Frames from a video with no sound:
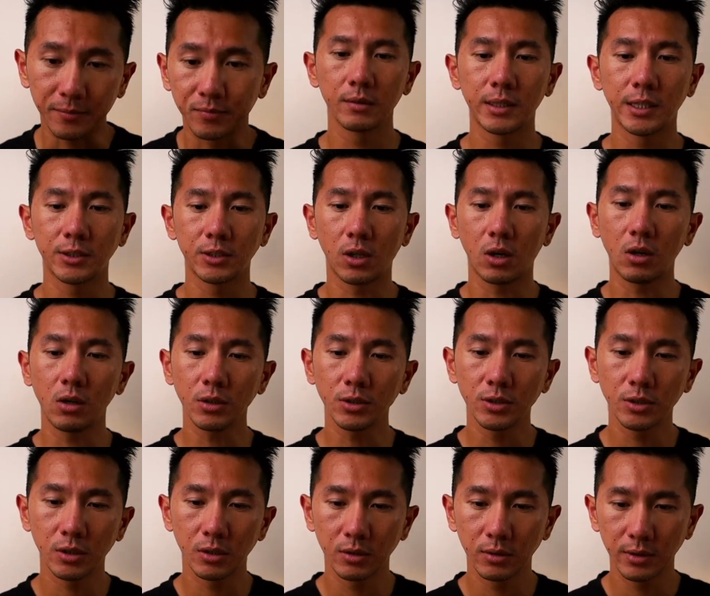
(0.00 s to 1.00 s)
There's
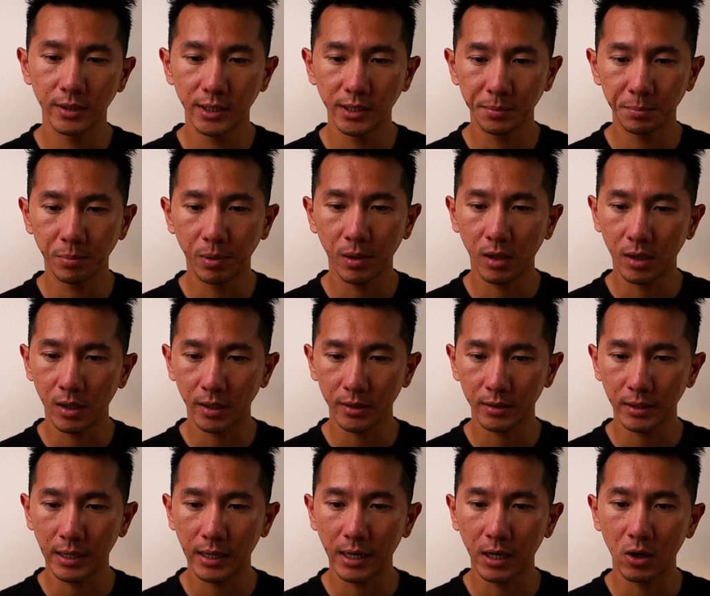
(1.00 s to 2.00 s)
also this
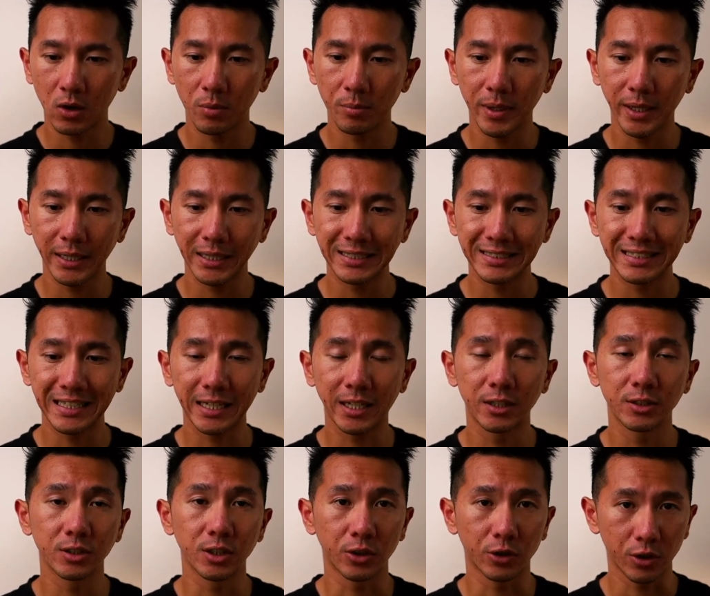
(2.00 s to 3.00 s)
parked how many
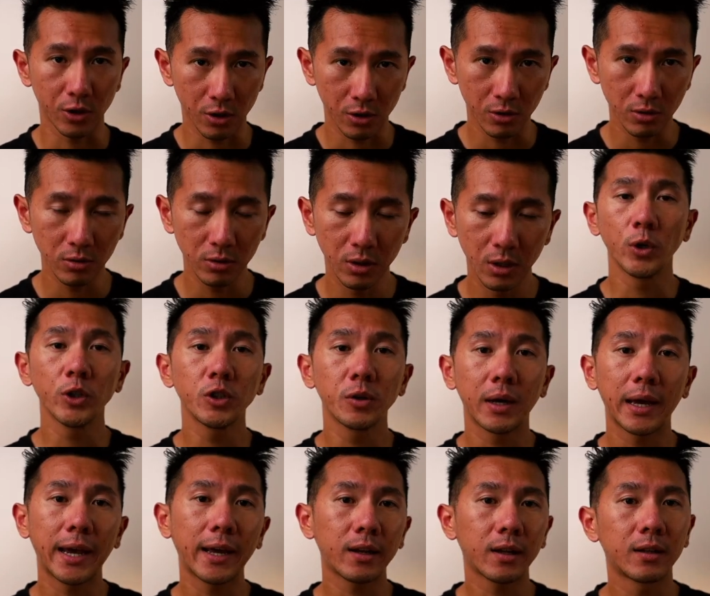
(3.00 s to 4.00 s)
seconds ago, which should
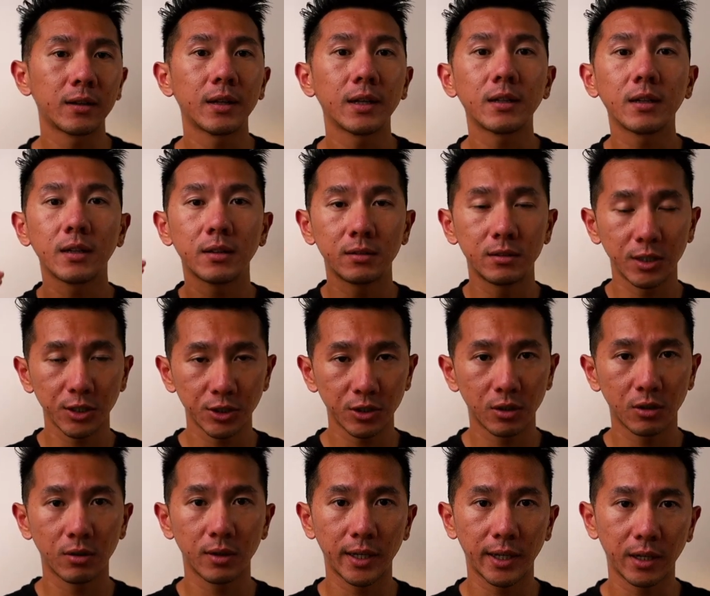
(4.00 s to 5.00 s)
add another
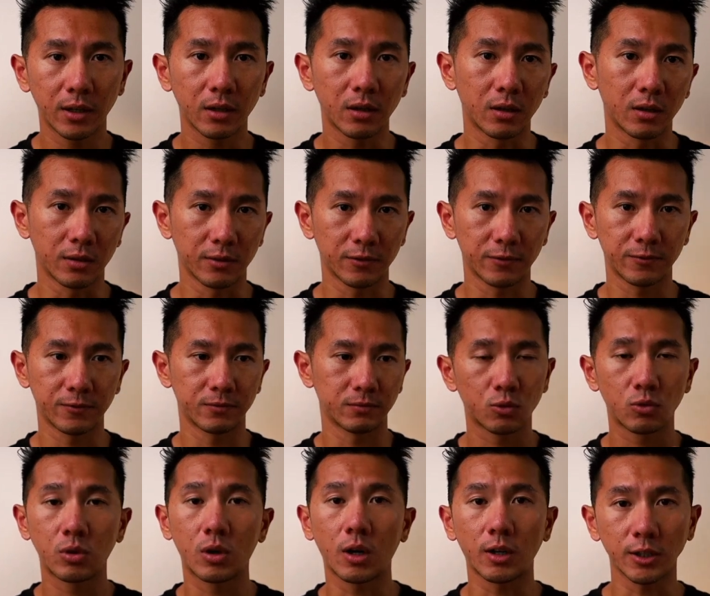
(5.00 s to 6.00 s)
additional layer of
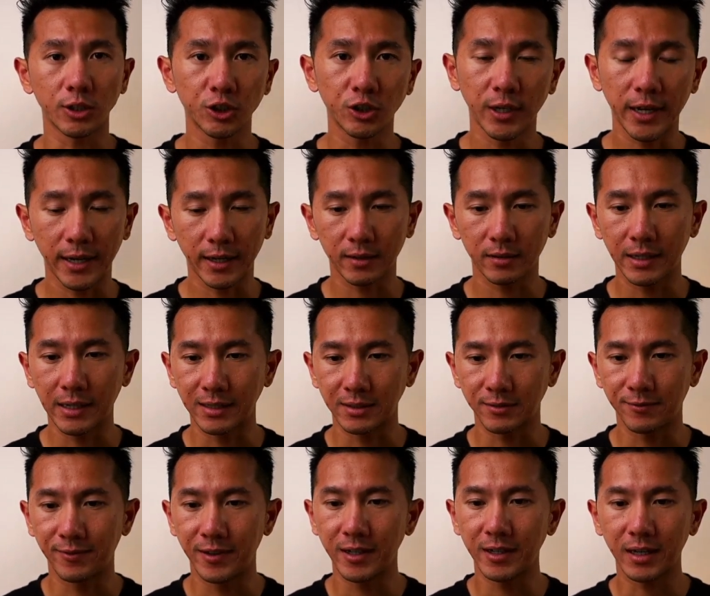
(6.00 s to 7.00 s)
cross-check that
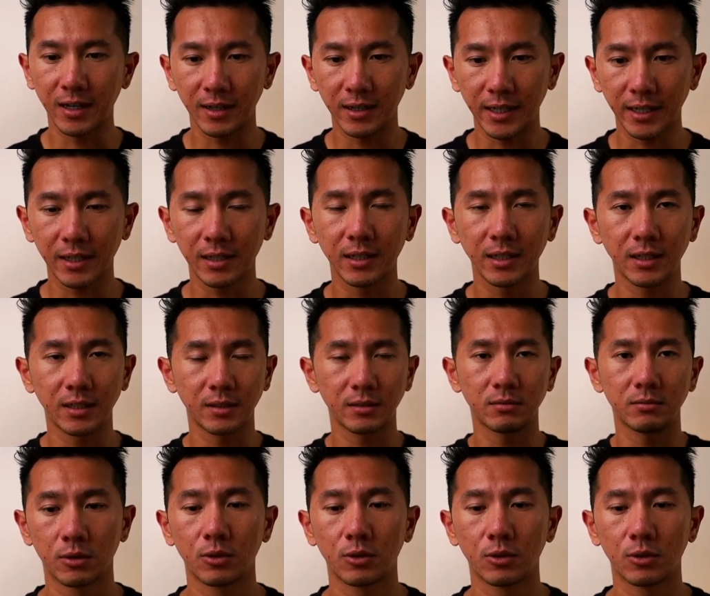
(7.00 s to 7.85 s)
is very unlikely.